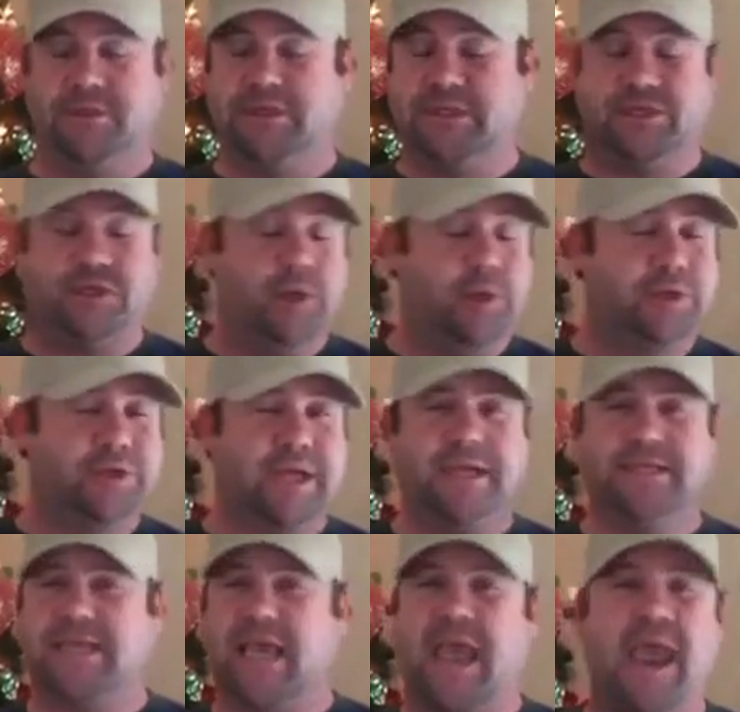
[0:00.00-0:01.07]
It's
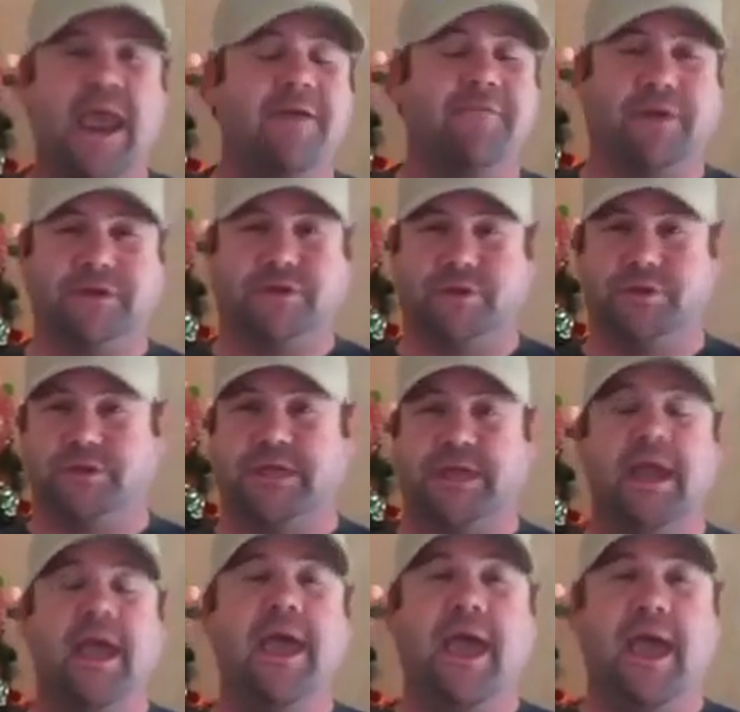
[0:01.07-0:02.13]
Tuesdays every
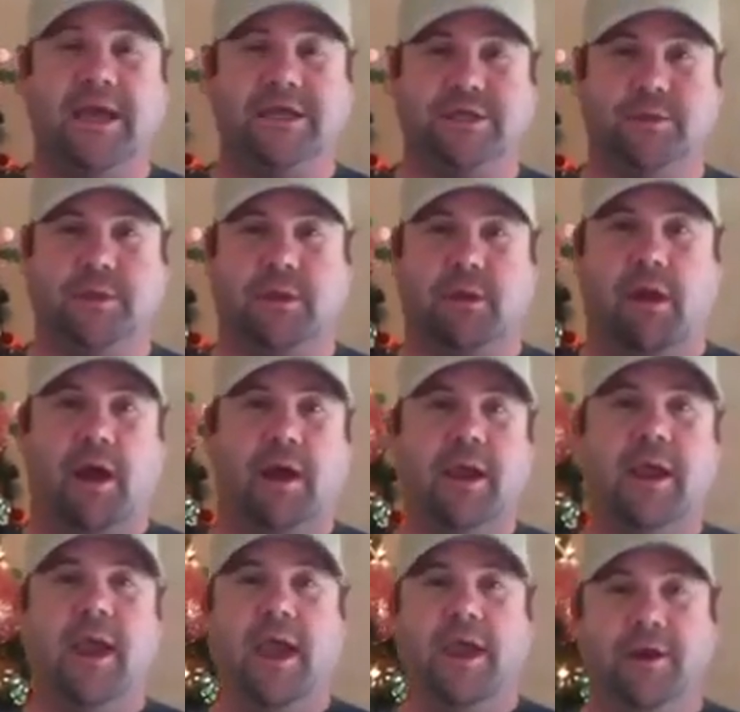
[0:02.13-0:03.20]
Tuesday at 2 o'clock.
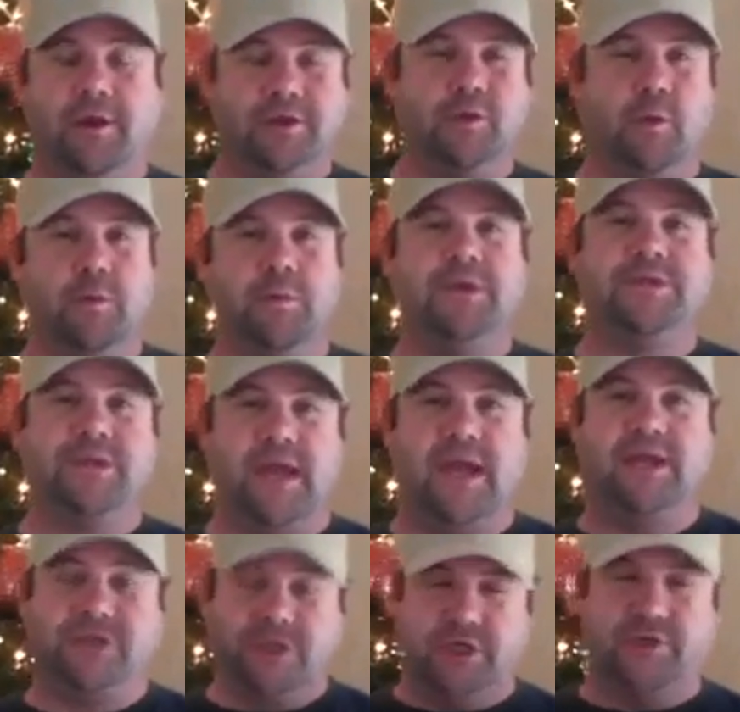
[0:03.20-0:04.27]
And you can join me
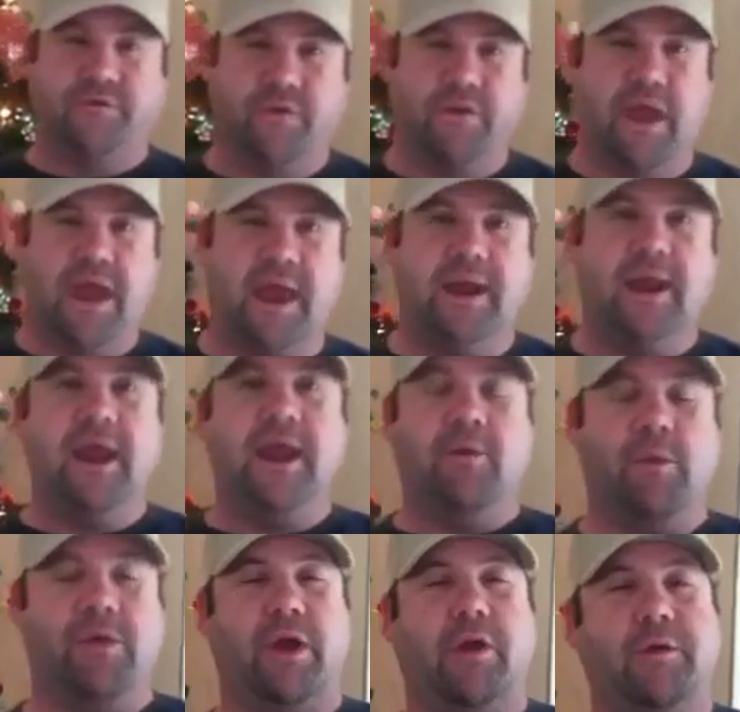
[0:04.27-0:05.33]
today just for that
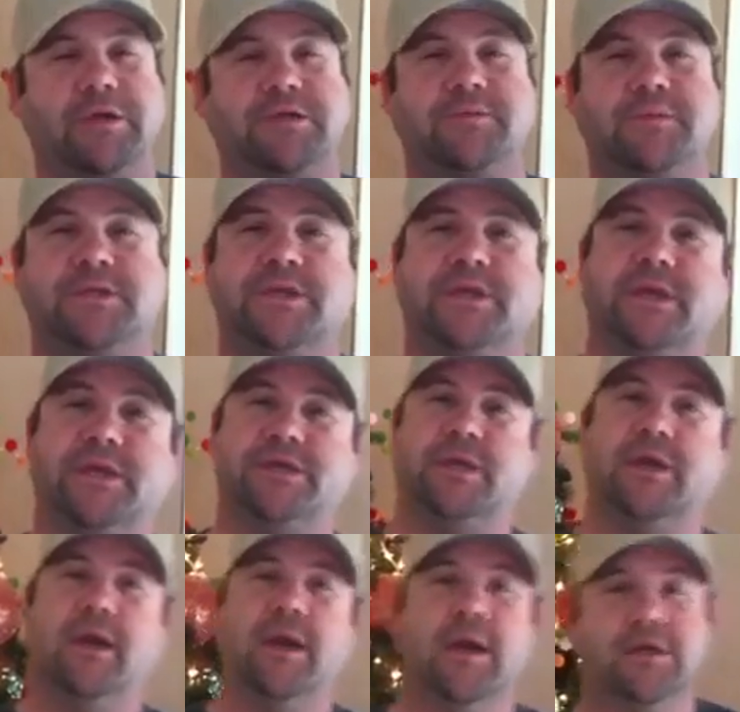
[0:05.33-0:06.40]
with our Christmas
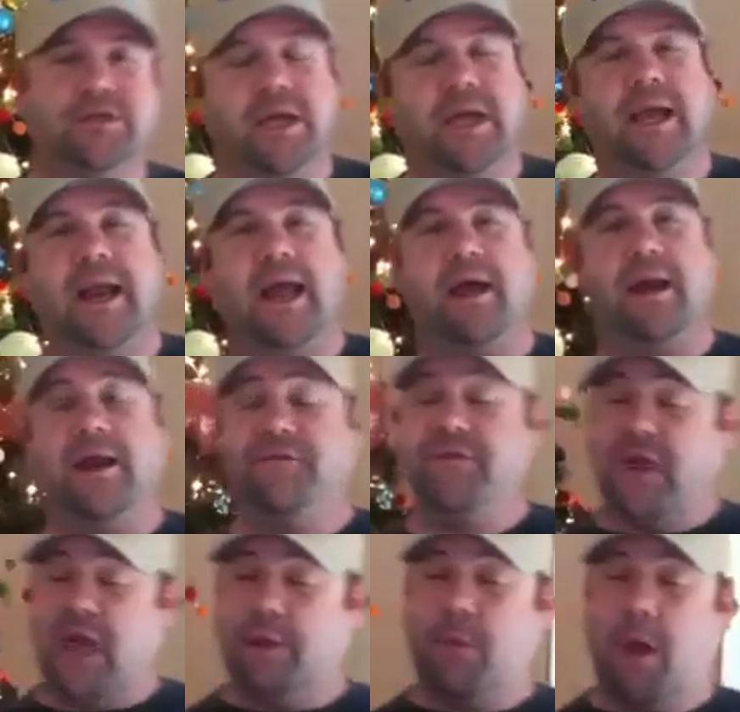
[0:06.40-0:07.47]
edition. Check it out. And if
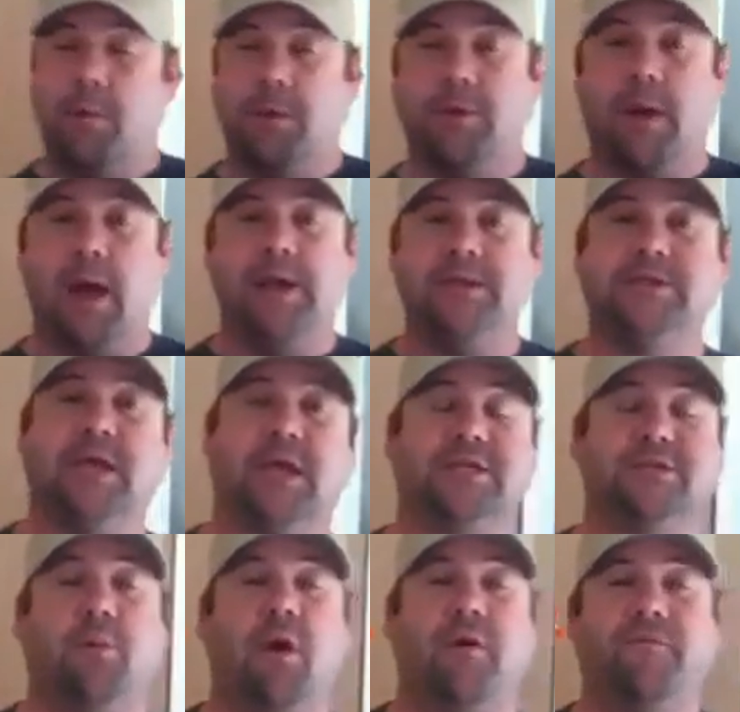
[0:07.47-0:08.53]
you got a mobile device, got a
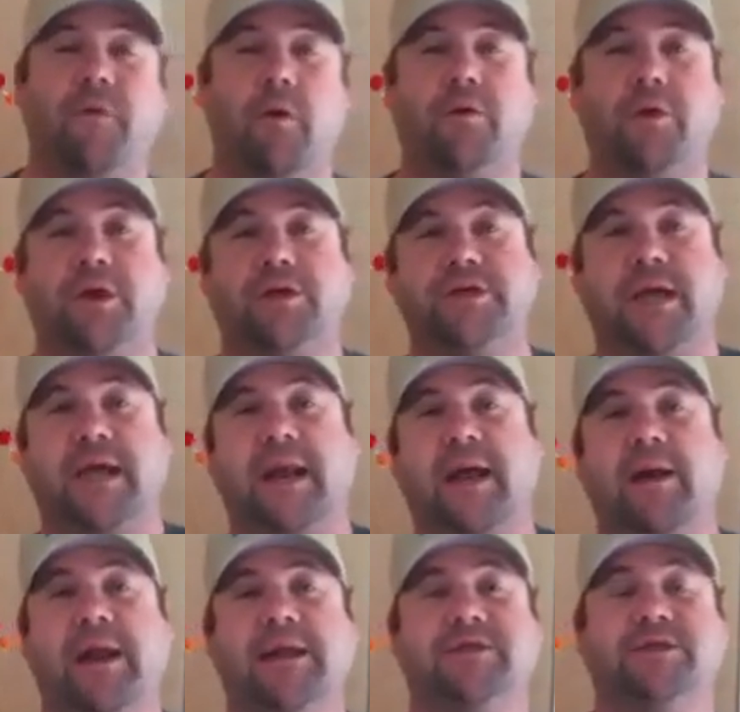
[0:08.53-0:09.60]
smartphone, you can check it
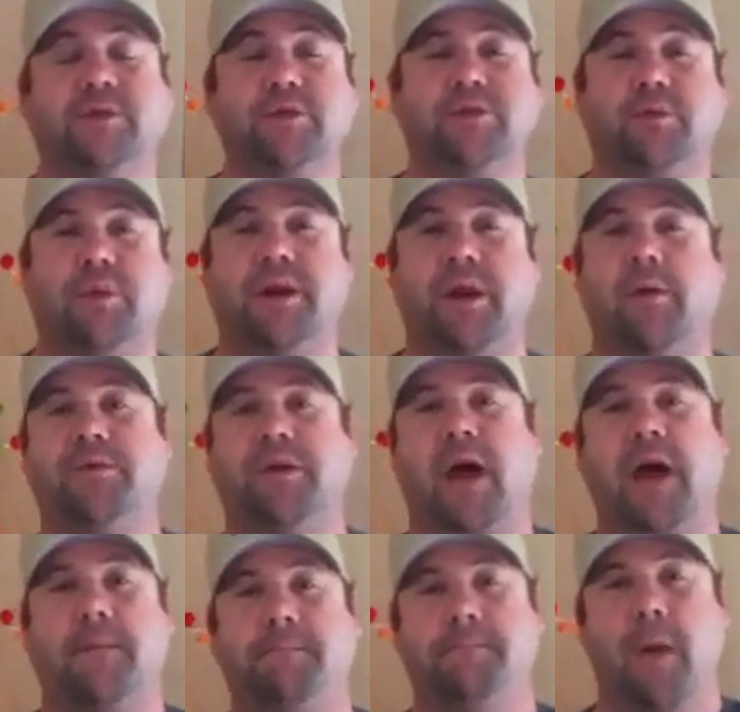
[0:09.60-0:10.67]
out at
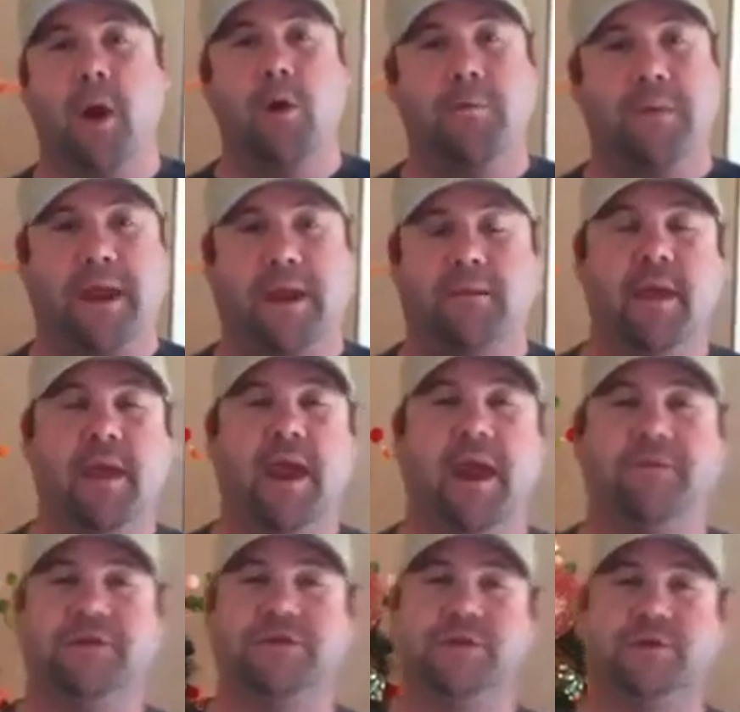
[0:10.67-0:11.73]
zeusradio.mobi
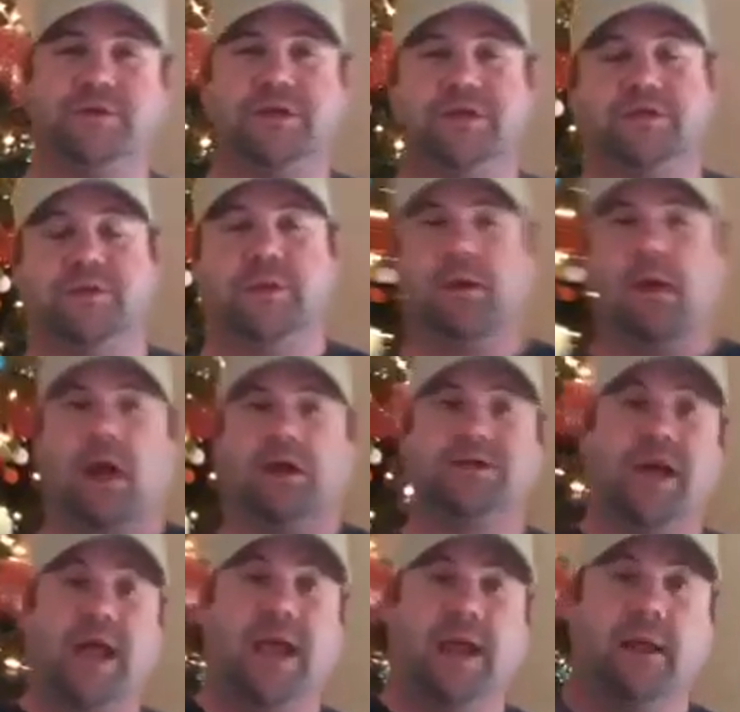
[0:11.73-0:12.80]
every Tuesday at 2 o'clock.
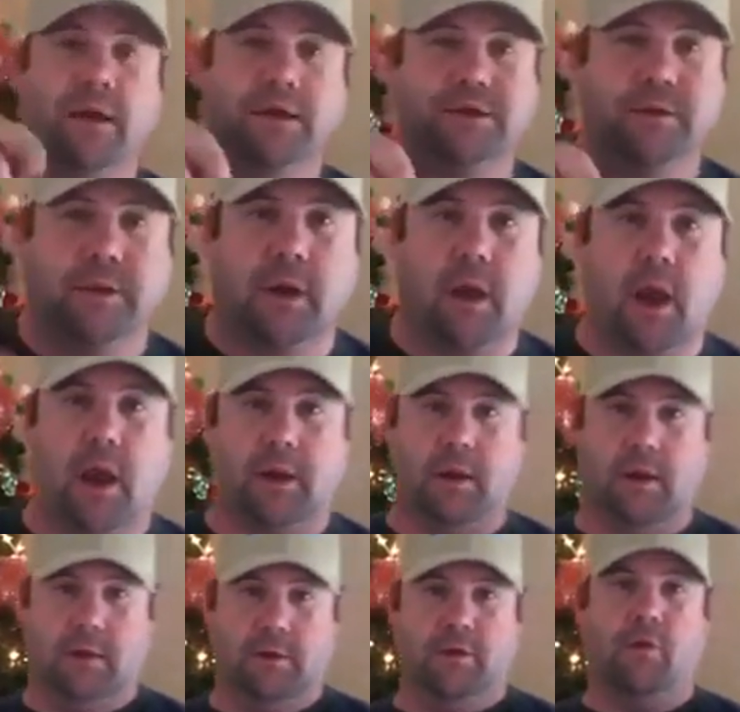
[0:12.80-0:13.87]
Today, 2 o'clock,
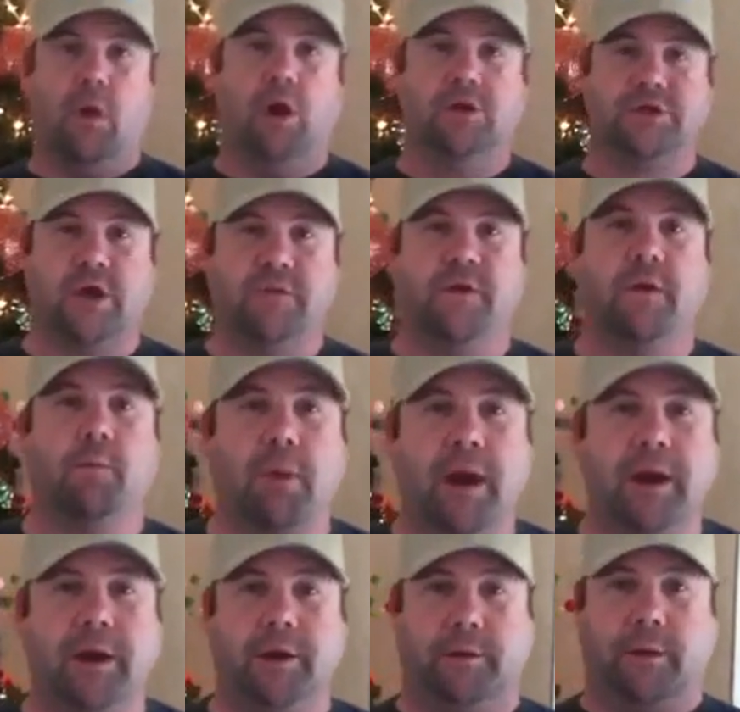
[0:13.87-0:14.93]
crossover,
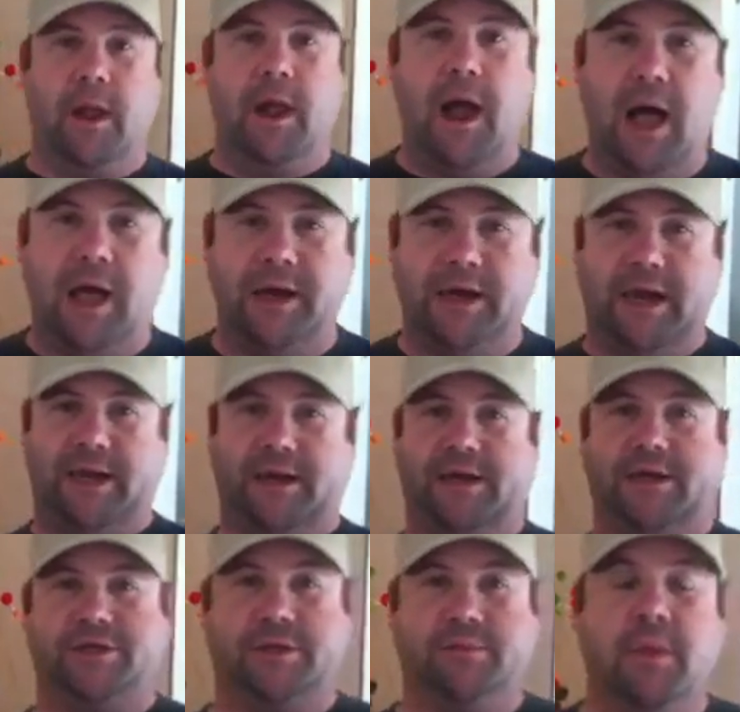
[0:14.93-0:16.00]
brand new holiday
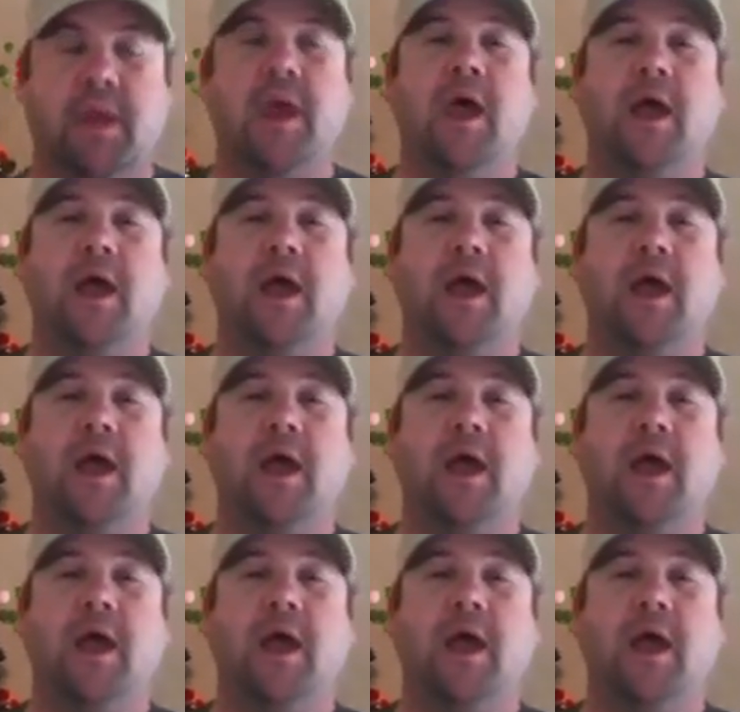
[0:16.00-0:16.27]
edition.